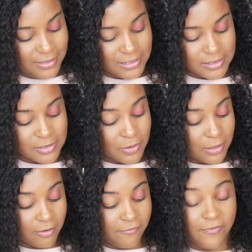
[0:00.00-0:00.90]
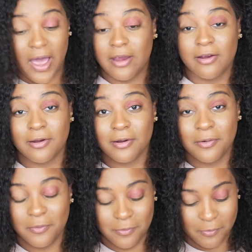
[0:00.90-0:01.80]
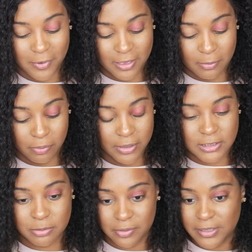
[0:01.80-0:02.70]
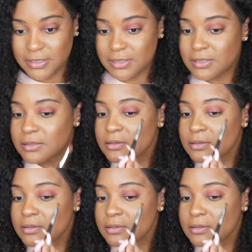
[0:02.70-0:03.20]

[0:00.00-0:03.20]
This is gonna look fire with the brush spritz.